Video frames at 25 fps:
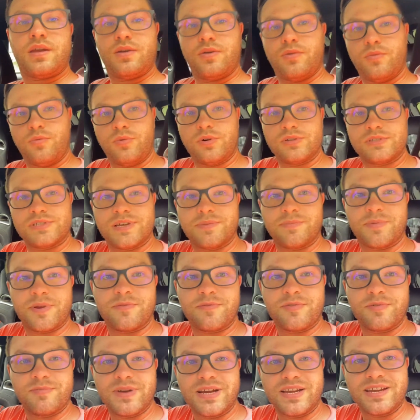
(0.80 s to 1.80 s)
What's up,
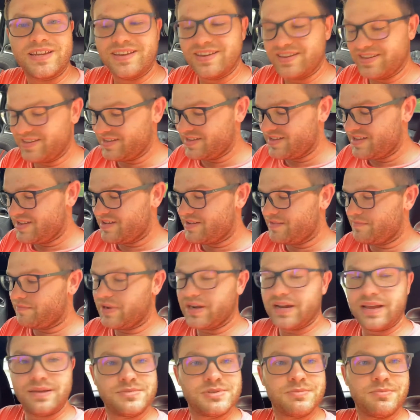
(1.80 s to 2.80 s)
everybody? My
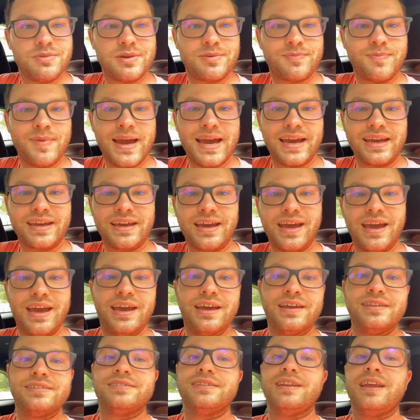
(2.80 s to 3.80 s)
name's Meek Mac,
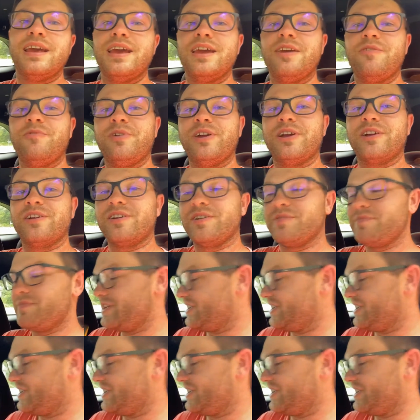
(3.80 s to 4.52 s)
and today we are going to be